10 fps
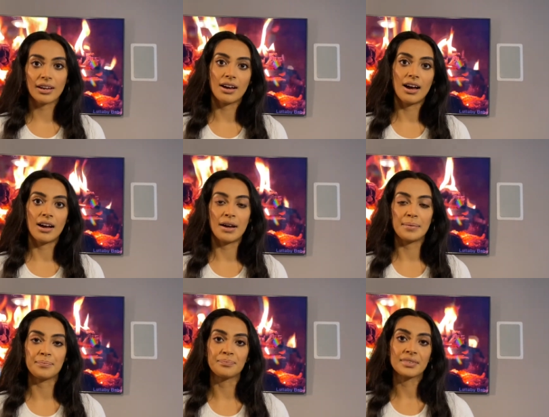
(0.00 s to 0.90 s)

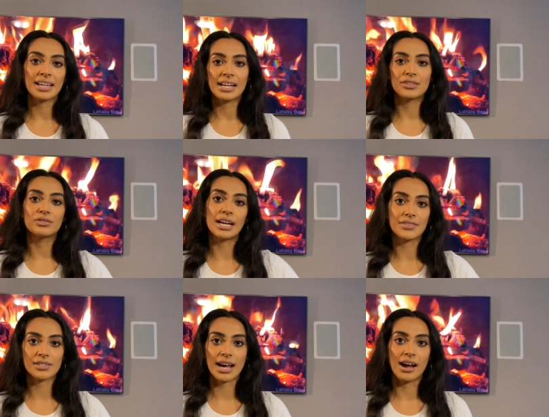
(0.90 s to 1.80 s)
kind of
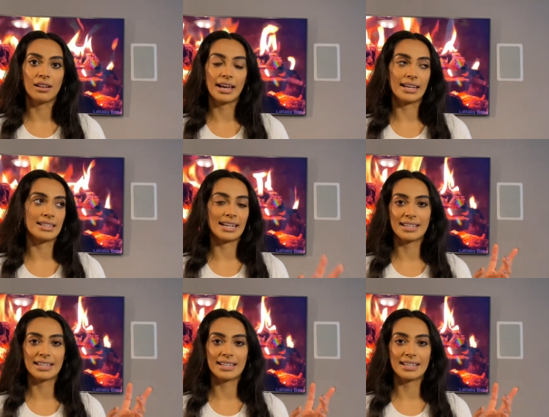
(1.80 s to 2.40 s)
lifestyle and I guess